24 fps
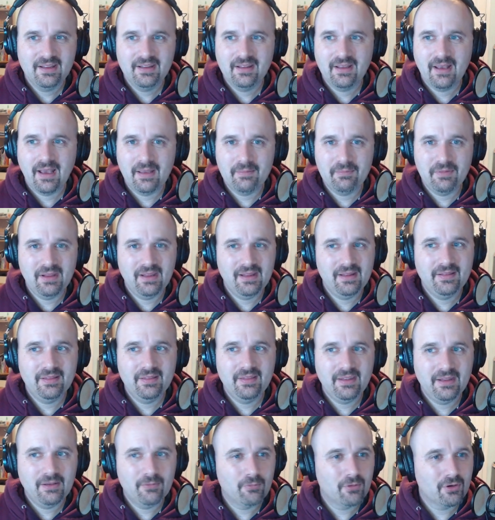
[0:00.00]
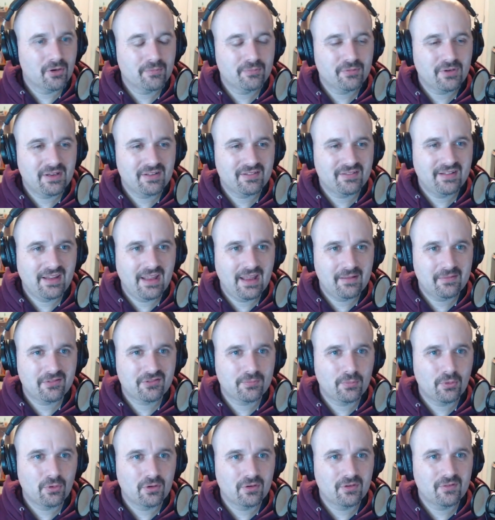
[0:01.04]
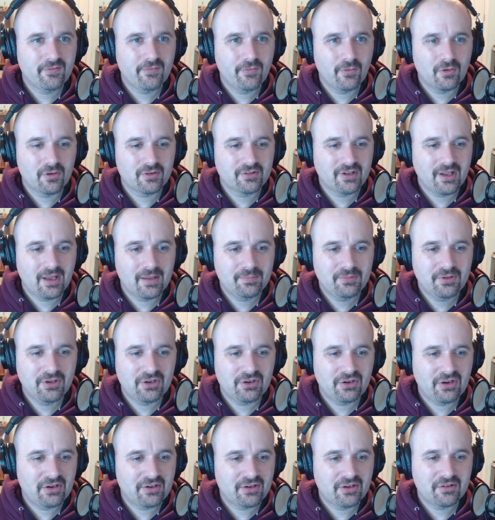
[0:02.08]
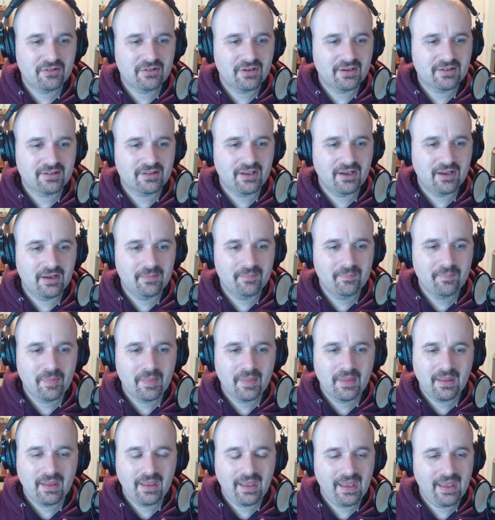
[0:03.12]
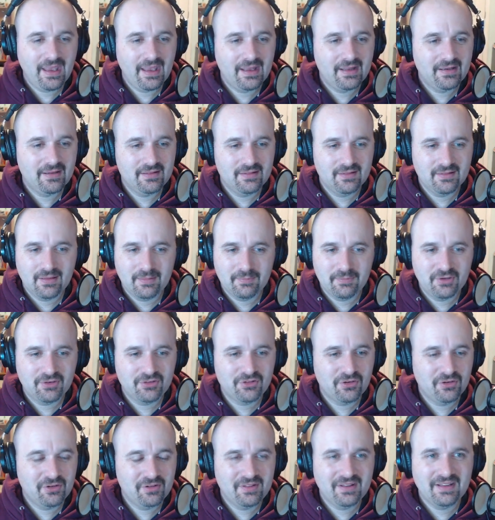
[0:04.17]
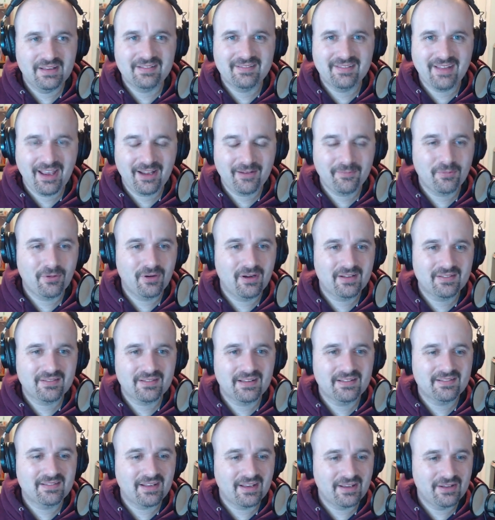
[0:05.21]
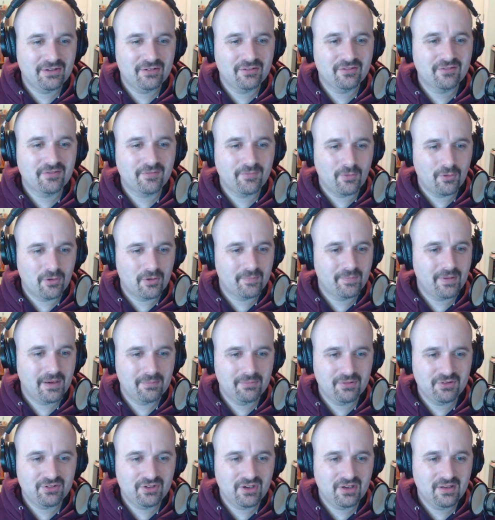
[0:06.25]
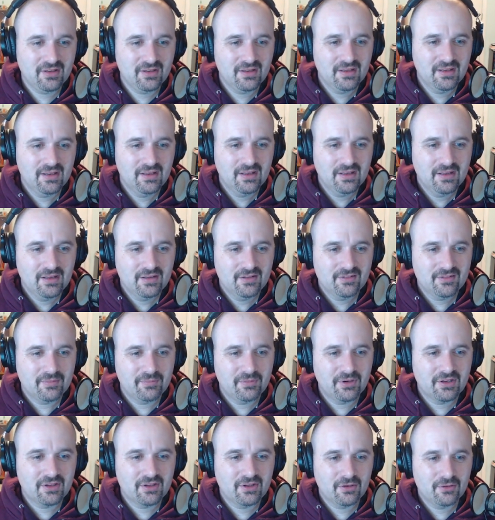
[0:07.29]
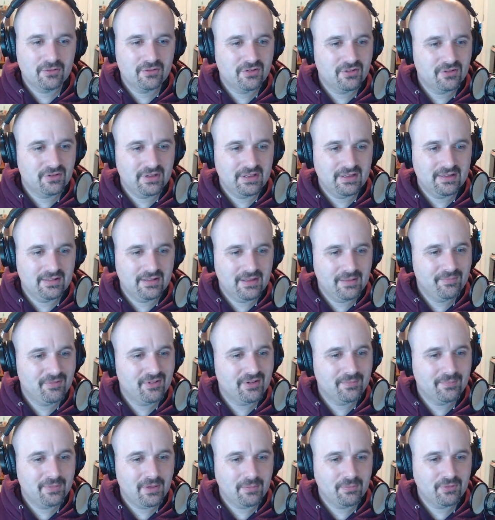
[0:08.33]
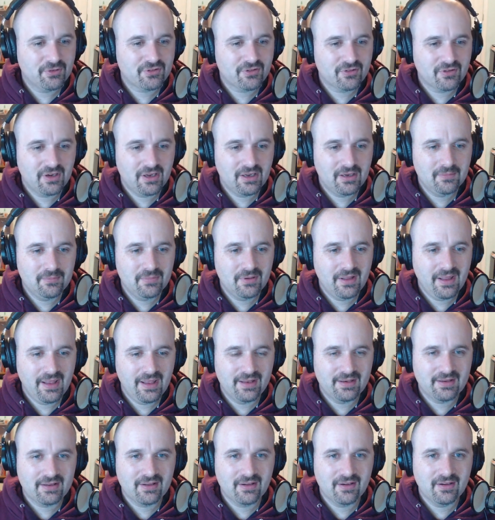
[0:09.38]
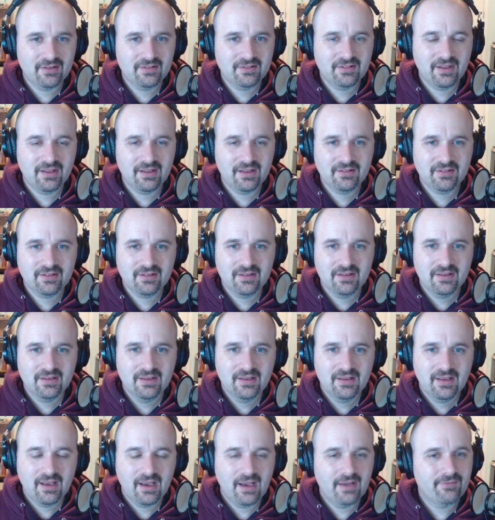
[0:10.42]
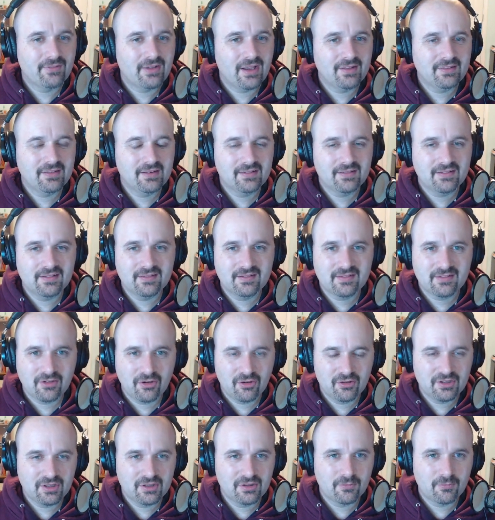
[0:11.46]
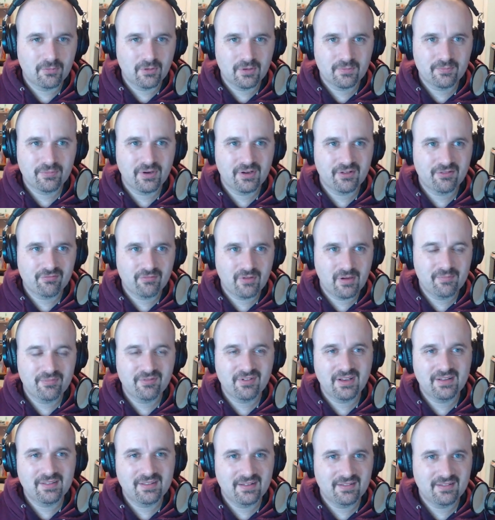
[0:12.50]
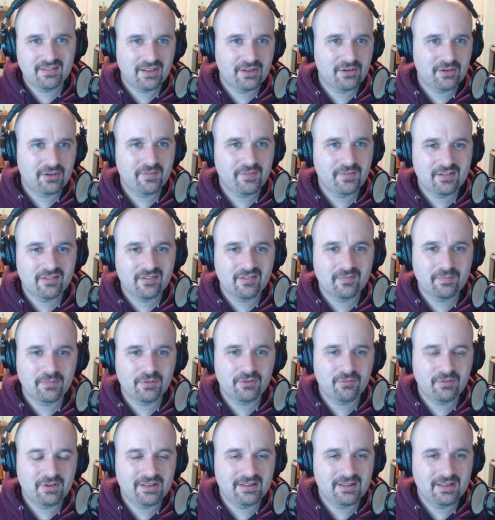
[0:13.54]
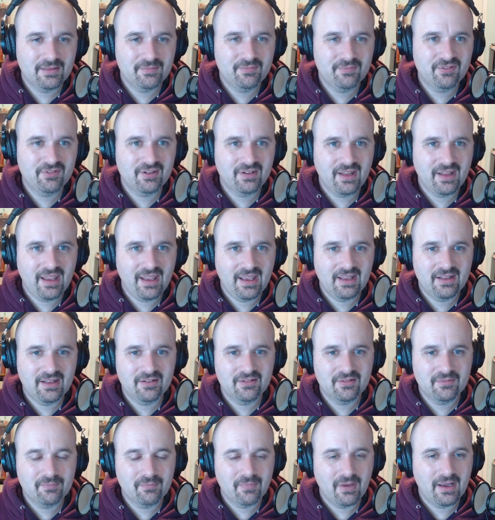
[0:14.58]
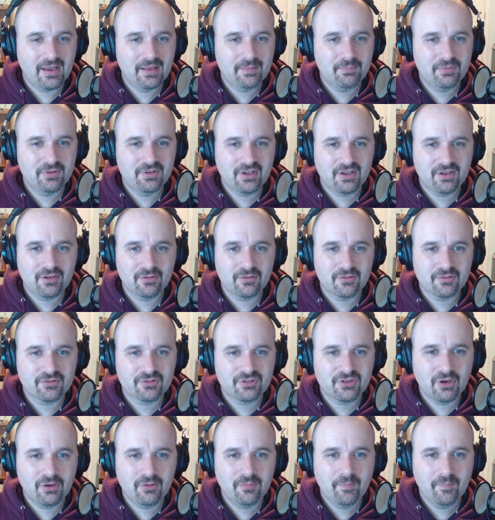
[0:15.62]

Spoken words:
I'm in the WordPress dashboard for toptieraudio.com, and I'm going to show you the exact process I use for publishing. So I'm going to go to the Libsyn Publisher Hub and Content. I've got this installed on the WordPress website. This interfaces between Libsyn and my particular show.